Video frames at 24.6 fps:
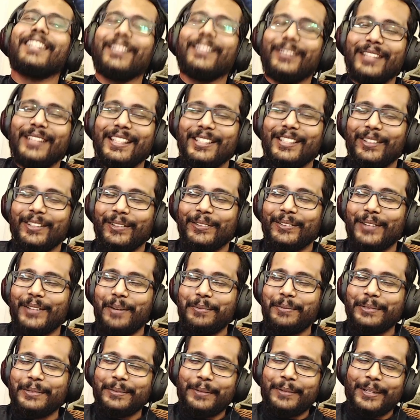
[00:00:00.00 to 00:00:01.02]
You'll need your own
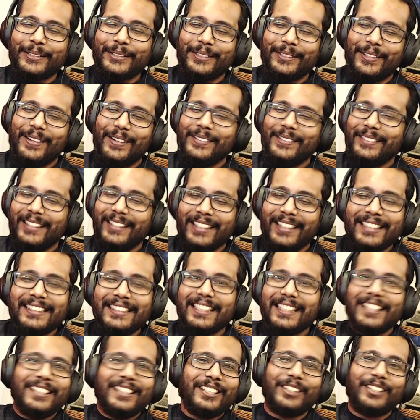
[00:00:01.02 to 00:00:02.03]
copy to watch along. The
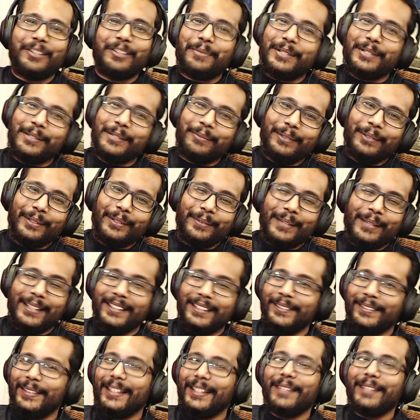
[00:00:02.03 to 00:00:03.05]
link's in the description below, by
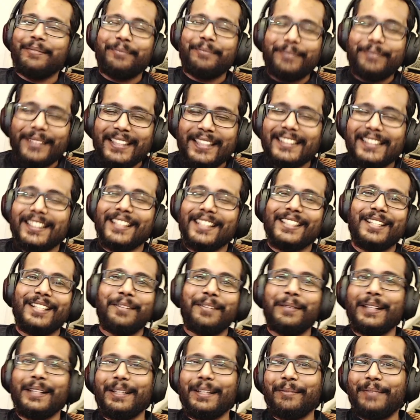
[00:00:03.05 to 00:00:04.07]
the way. Please
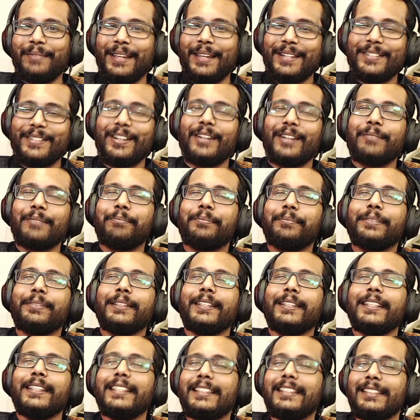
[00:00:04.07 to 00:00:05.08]
consider being a patron.
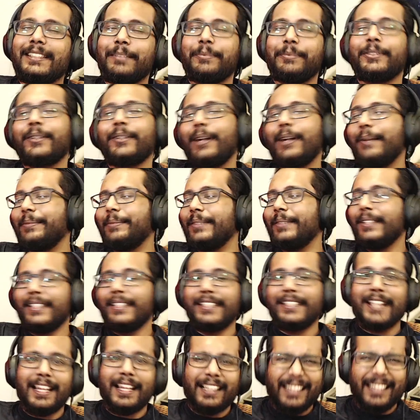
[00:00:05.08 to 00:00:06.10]
Please subscribe to the
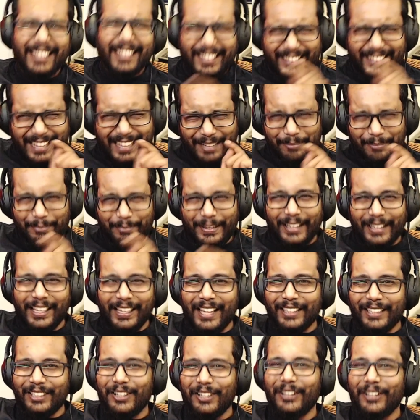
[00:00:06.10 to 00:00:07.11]
channel. Click that bell
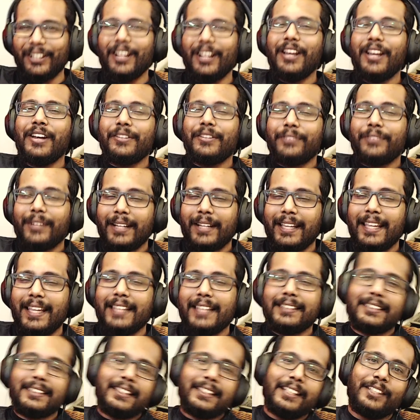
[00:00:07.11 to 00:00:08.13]
icon for
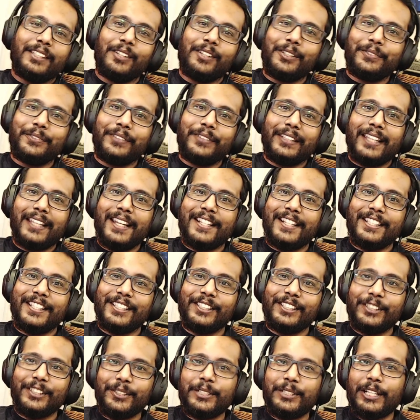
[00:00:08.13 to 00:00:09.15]
instant
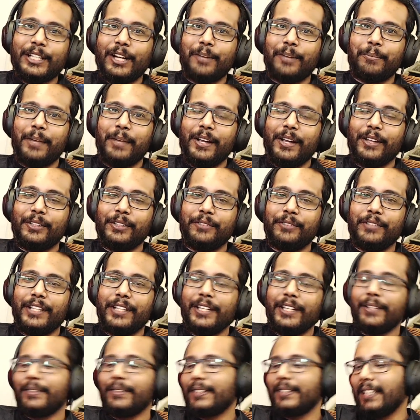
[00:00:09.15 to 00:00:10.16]
notifications. Do check out my other
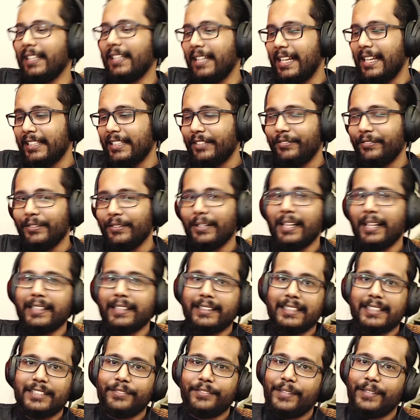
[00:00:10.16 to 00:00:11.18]
videos. Like if you
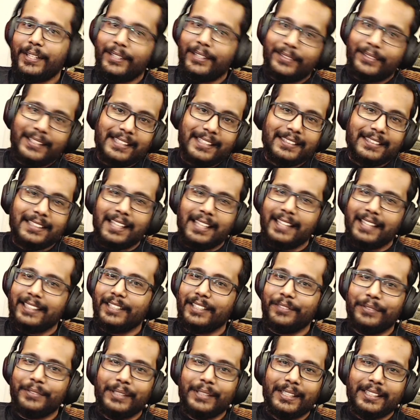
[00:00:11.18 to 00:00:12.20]
like this video, dislike
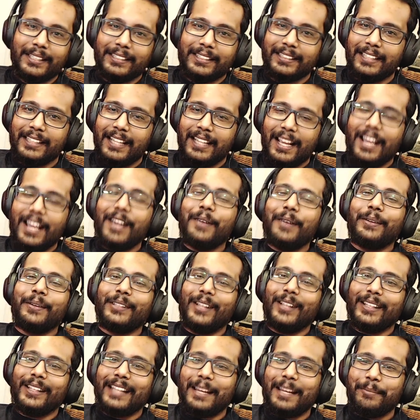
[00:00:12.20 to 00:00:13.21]
it if you didn't.
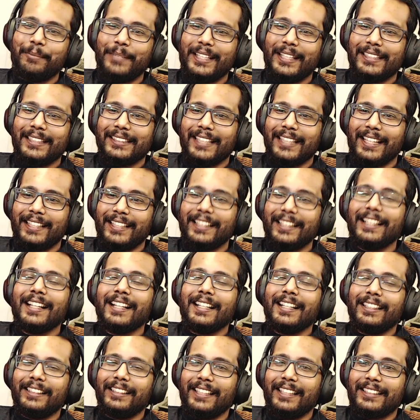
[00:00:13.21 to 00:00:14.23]
With all that being said,
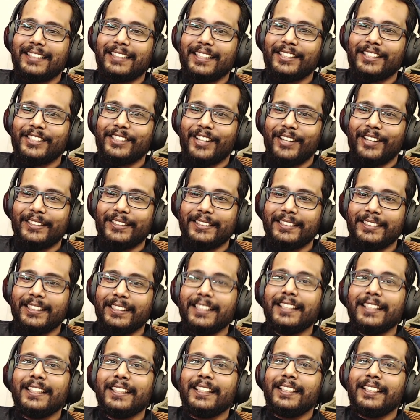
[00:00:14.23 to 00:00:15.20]
let's get started.